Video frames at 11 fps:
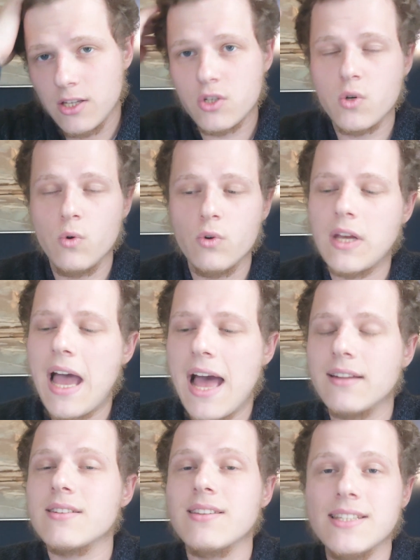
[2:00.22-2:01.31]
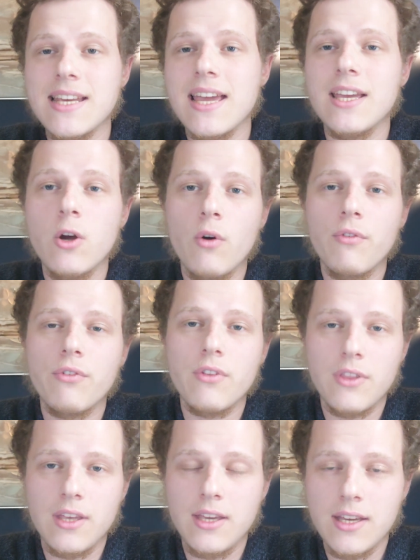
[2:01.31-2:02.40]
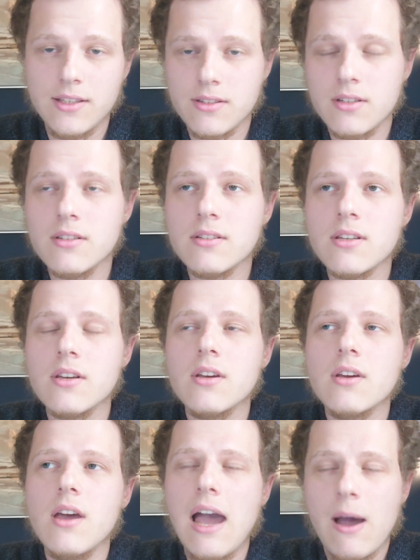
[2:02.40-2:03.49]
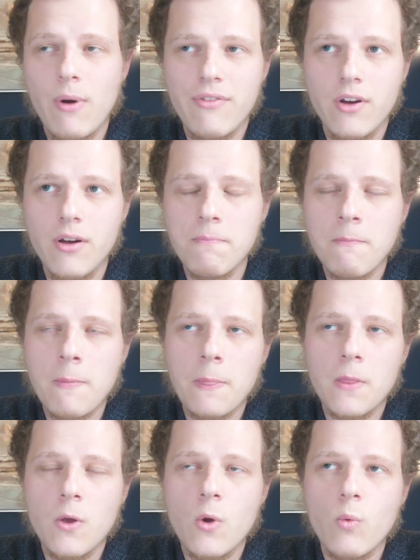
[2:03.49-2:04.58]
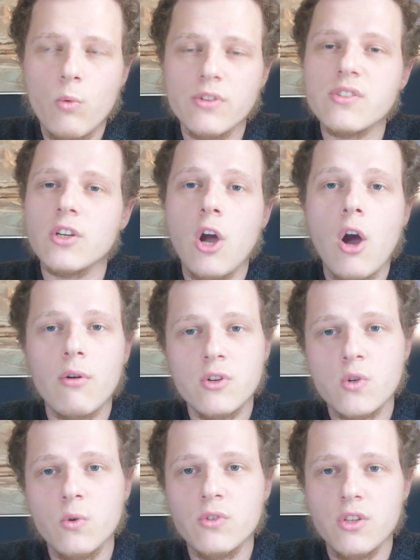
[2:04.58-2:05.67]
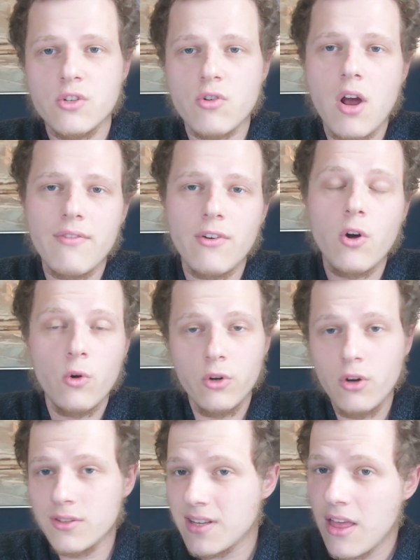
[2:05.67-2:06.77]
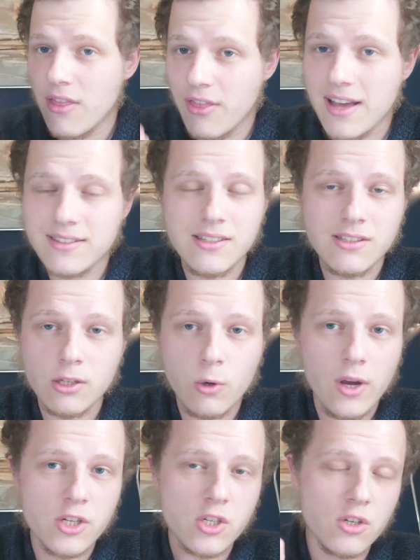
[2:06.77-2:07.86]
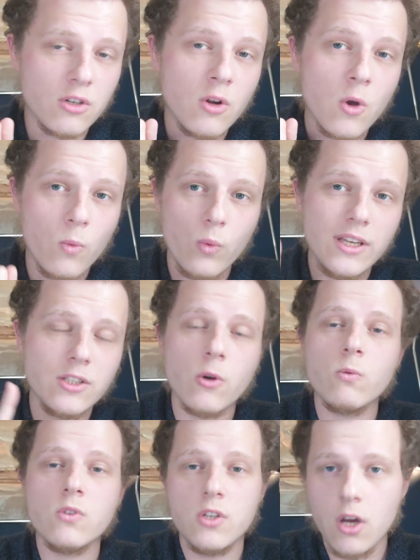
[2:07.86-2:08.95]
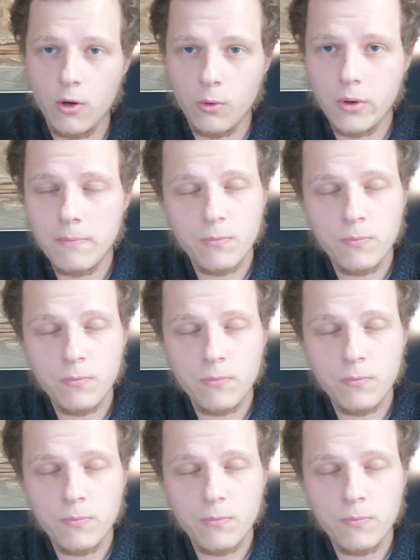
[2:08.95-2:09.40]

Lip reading: insured at the day of the incident. However, was the car insured to the driver or not? That is the question we don't know.